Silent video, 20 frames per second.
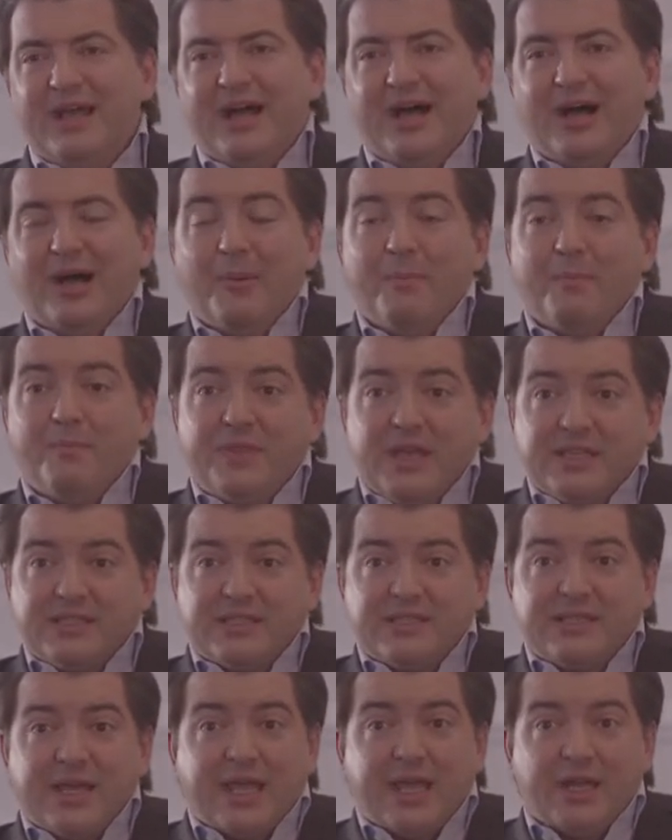Um, there's
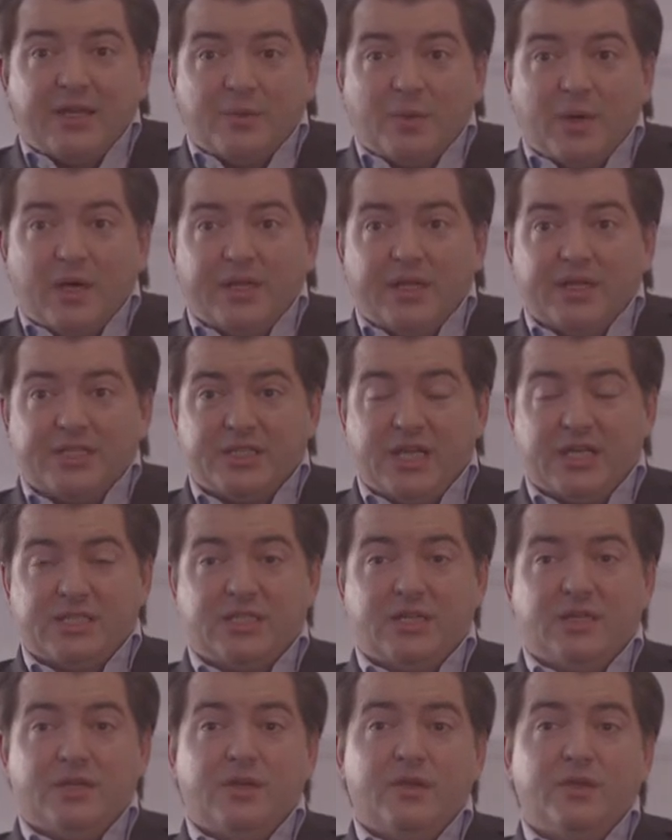a second wine at
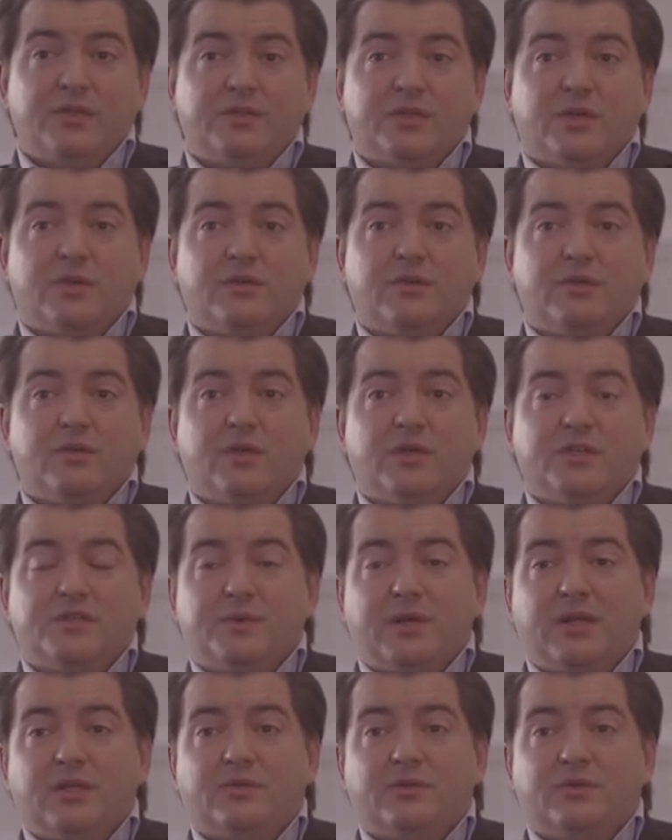Chateau Ausone as
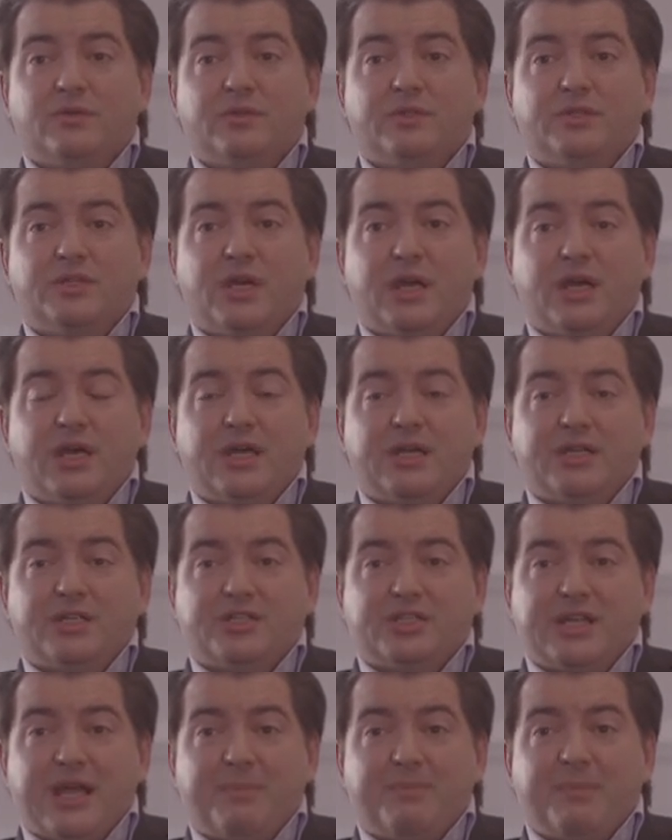well, called uh,
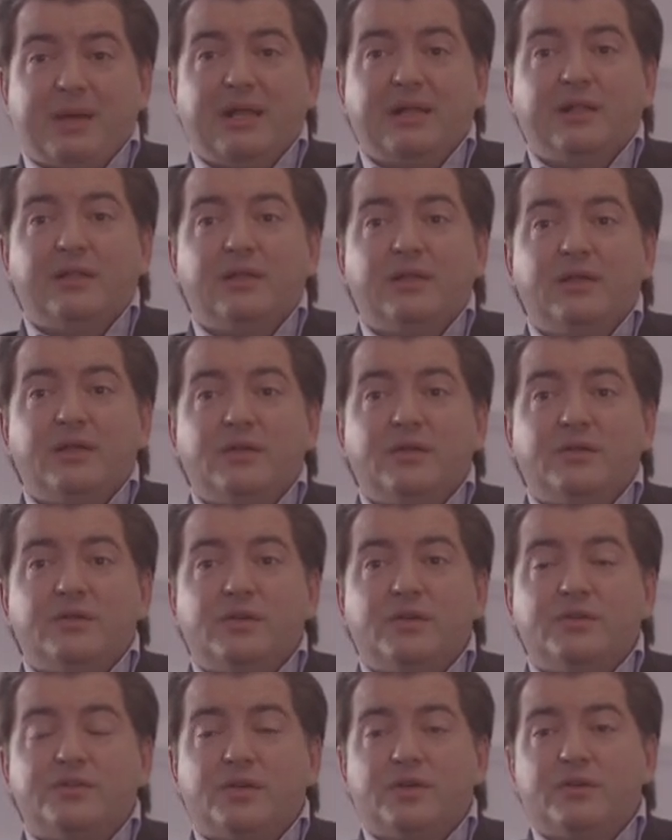Chapelle
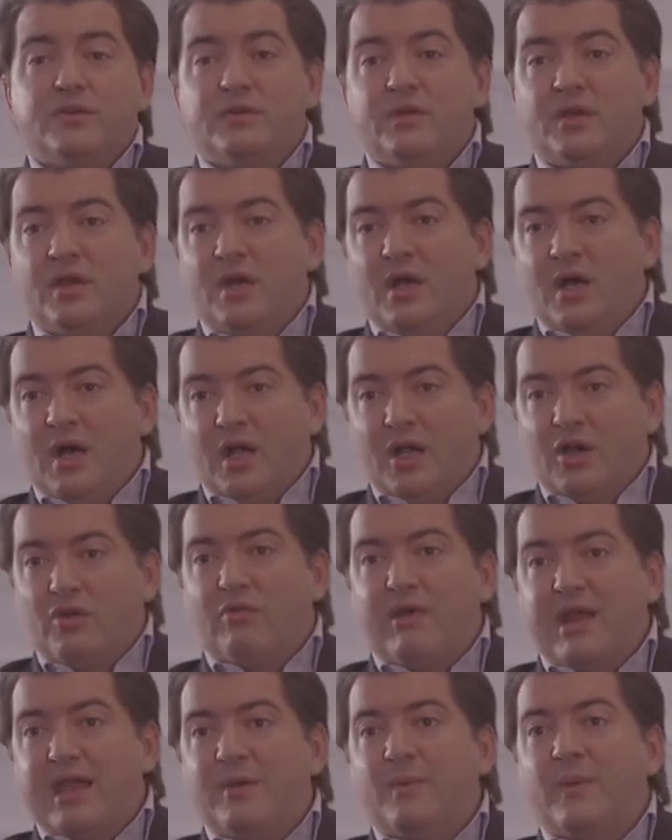Ausone, a
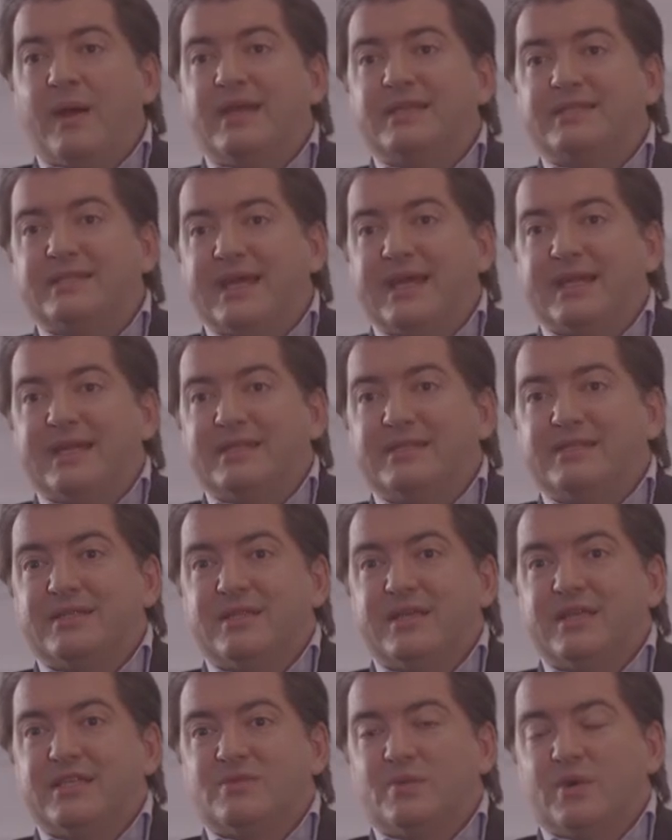great way to get into
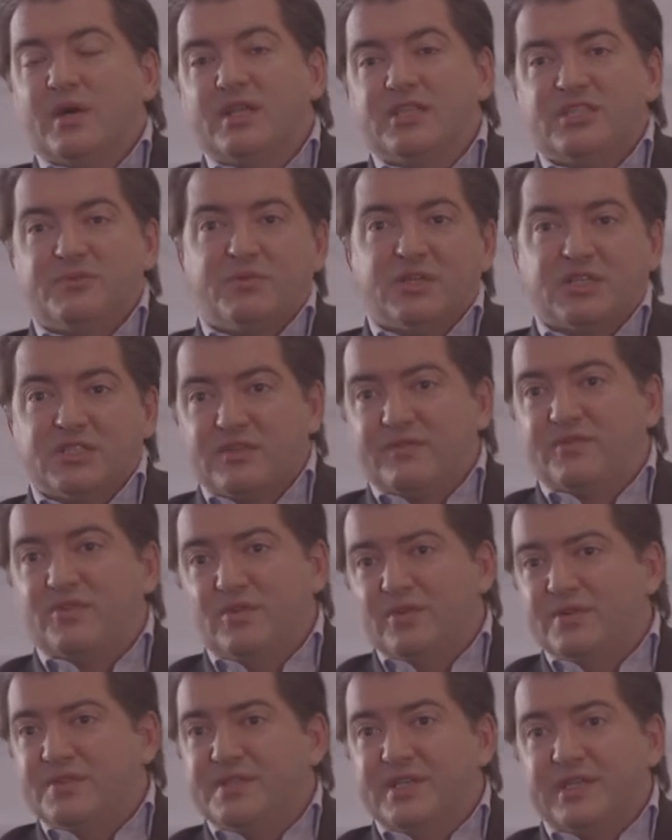these wines because of
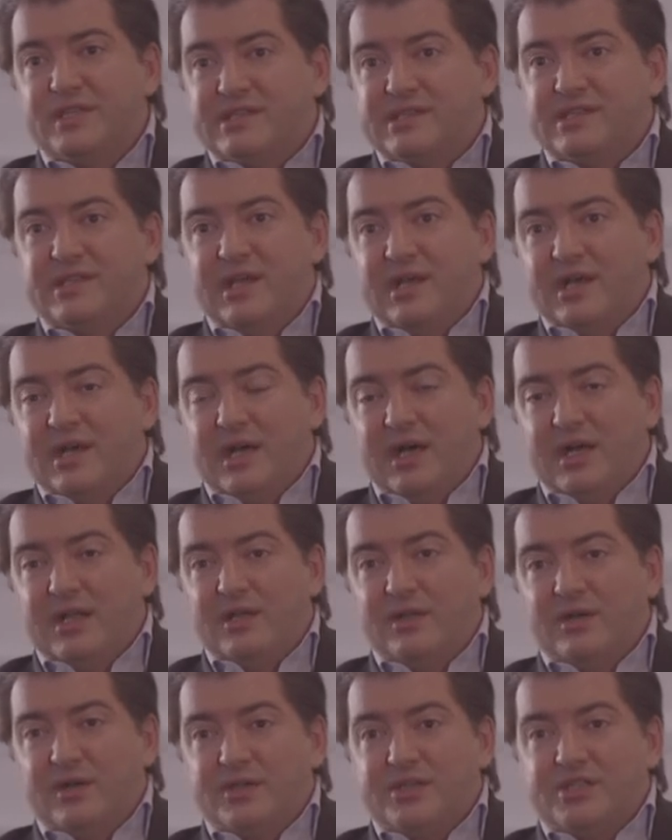course it's a
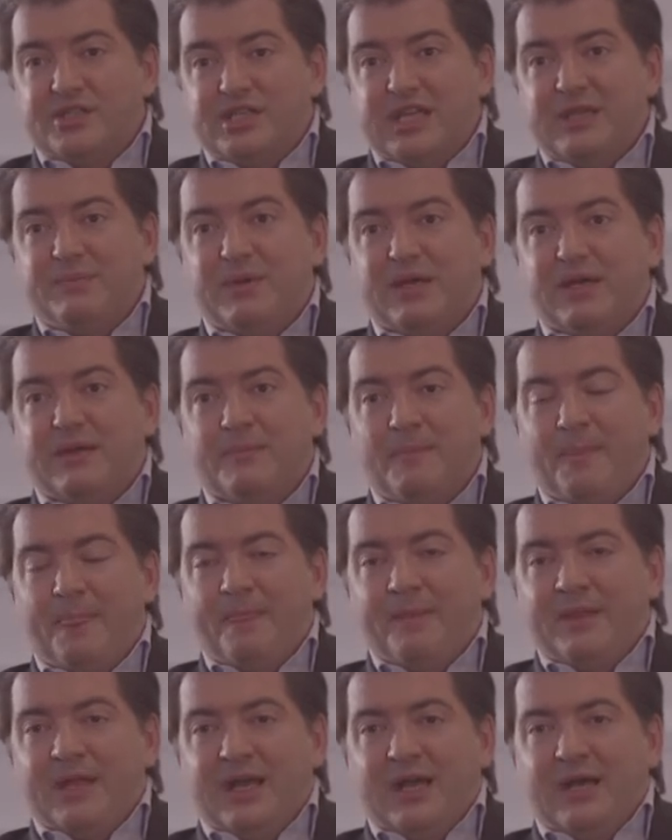lot cheaper,
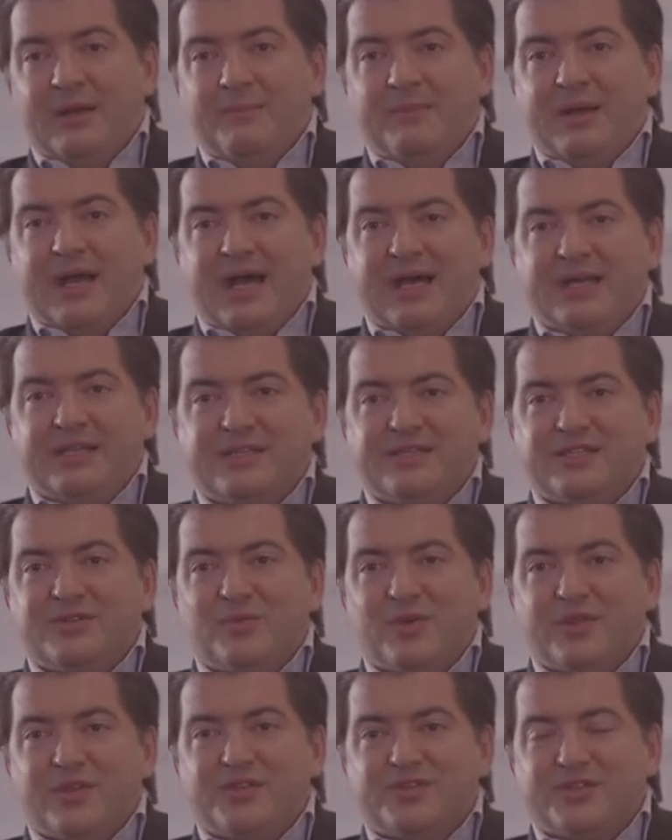um,
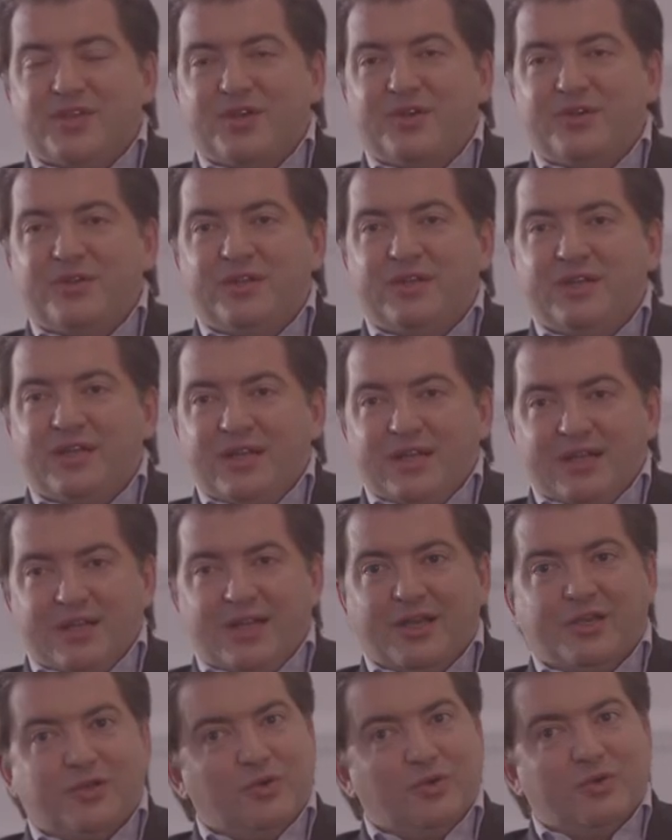and with Ausone,
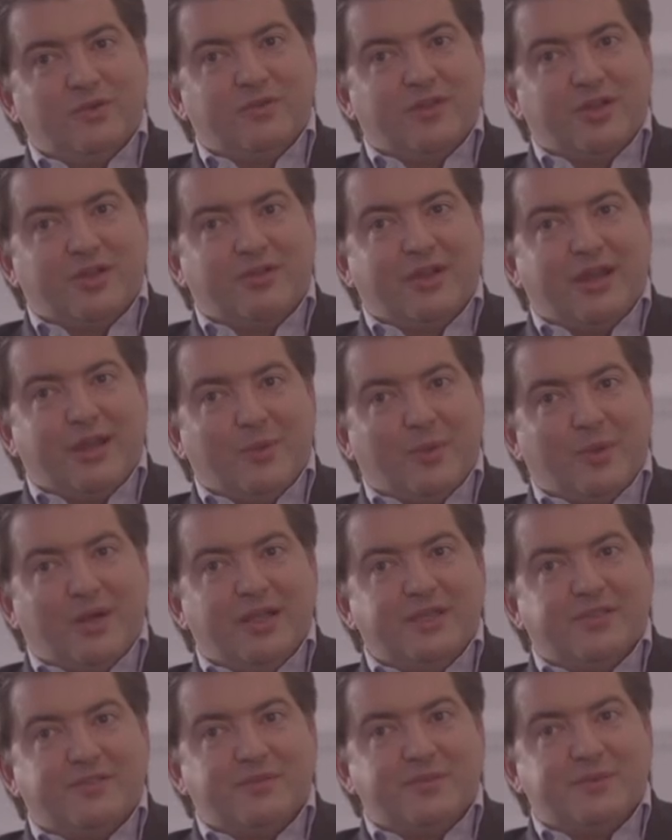like all of the great
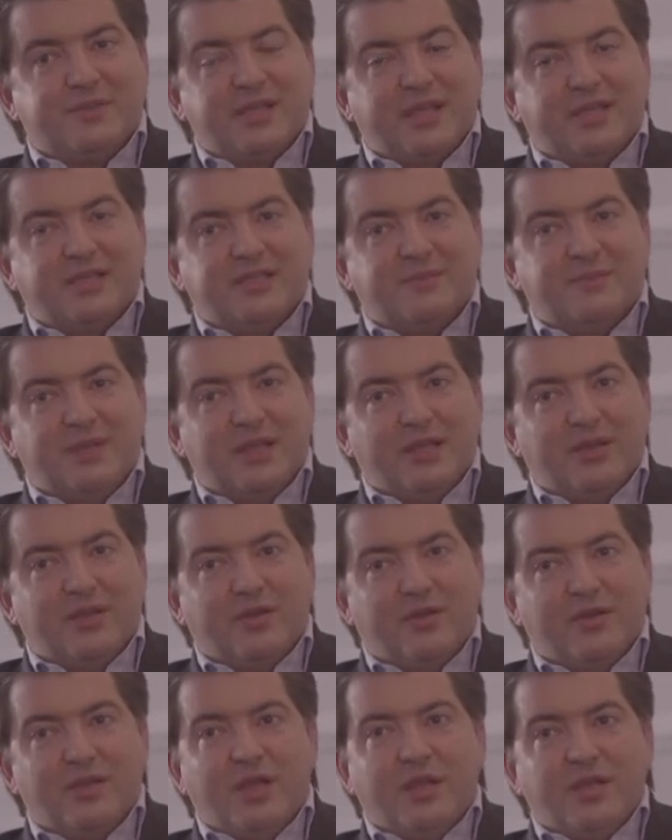wines from
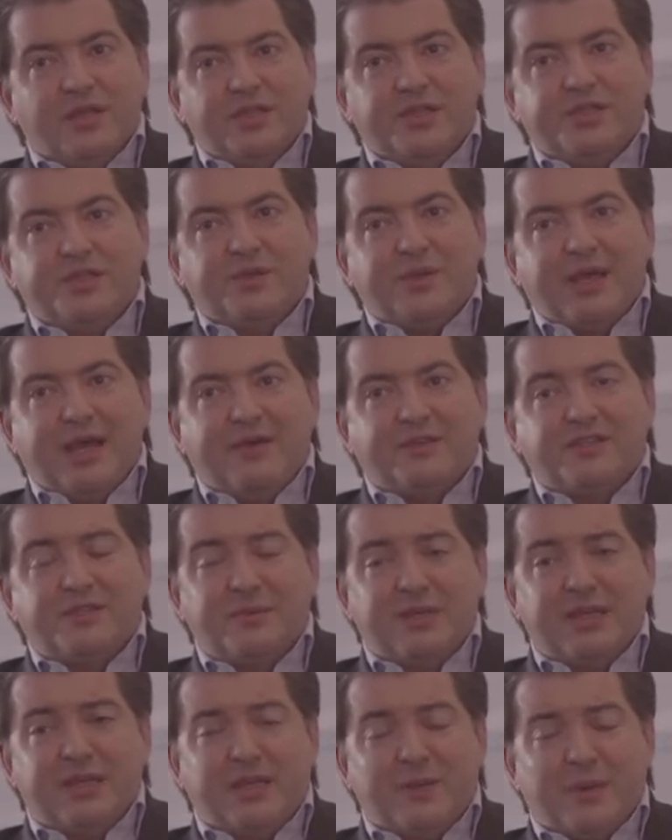Saint-Emilion, you do have to
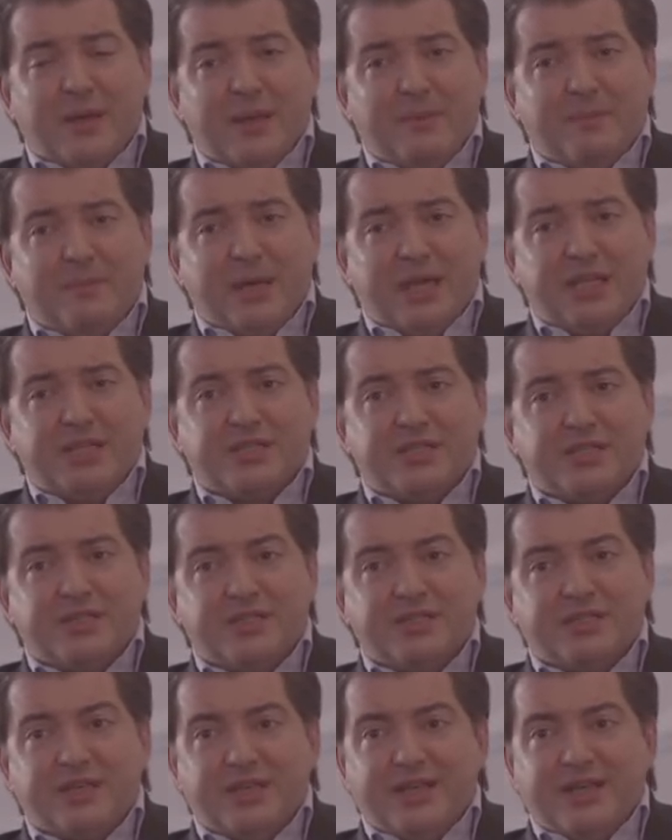be quite
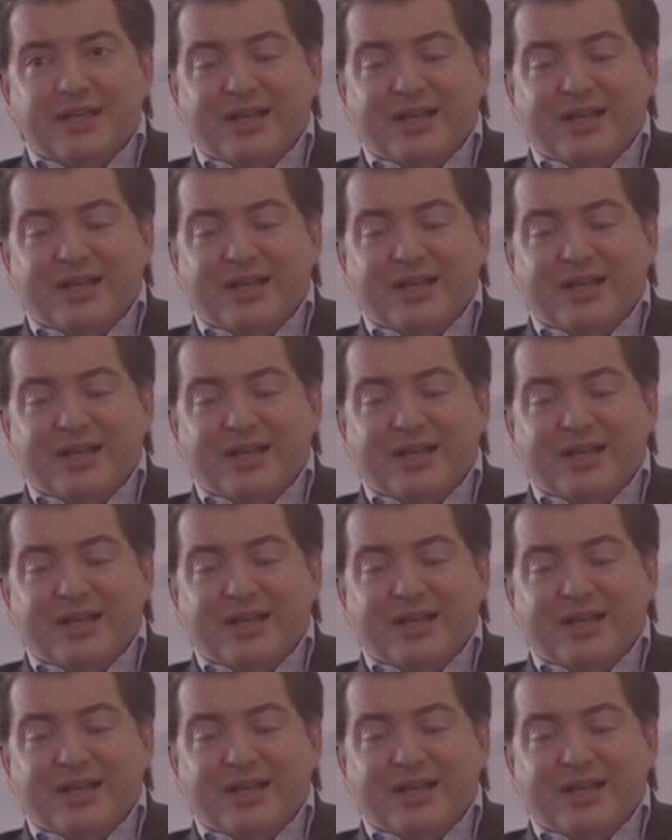patient.